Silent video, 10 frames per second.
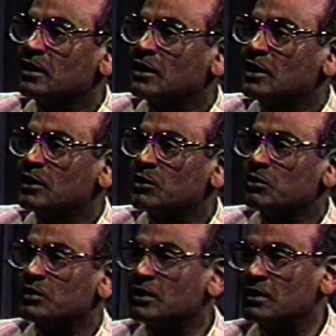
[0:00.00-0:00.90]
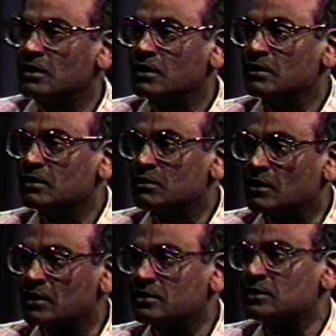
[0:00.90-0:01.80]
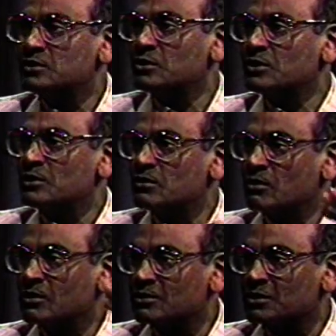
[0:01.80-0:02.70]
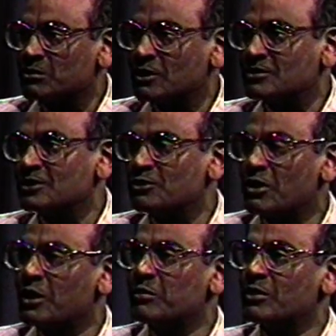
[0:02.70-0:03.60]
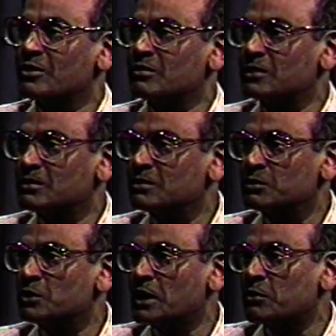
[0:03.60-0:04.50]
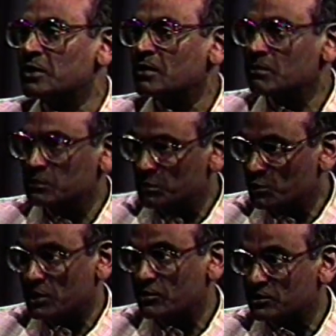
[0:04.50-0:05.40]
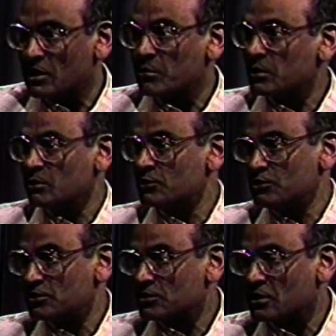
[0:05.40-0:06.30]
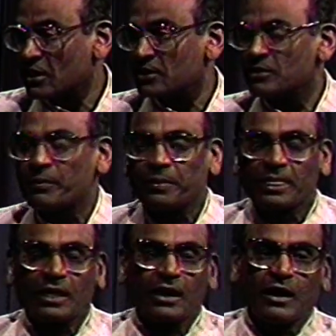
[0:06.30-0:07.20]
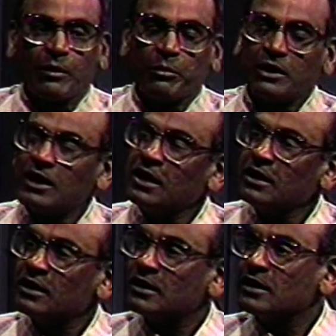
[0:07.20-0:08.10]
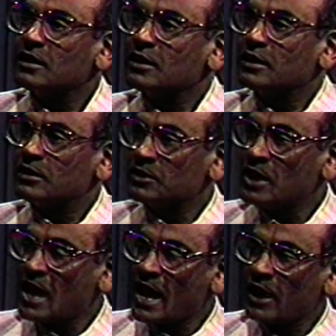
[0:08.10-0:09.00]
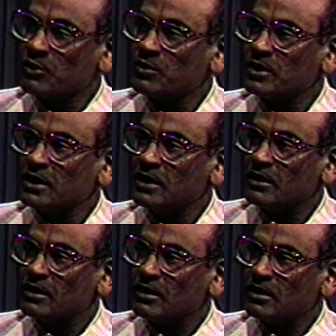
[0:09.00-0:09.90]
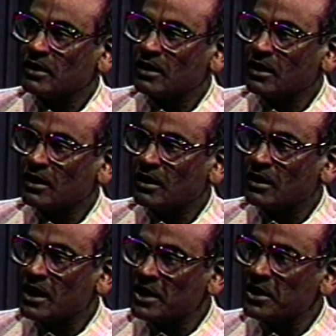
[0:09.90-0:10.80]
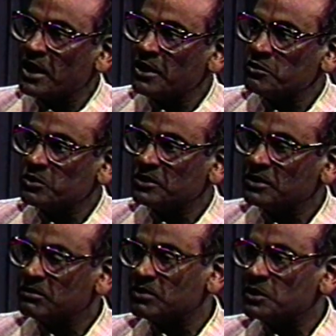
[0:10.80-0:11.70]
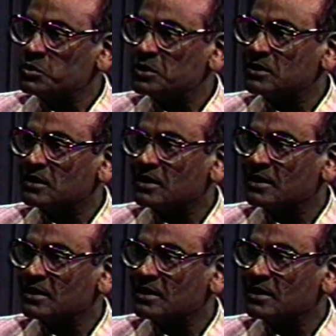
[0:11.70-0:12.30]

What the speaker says: into the desert or onto the mountaintop or whatever, the Buddha, for example, or Jesus Christ. But then they actually engage with this very world.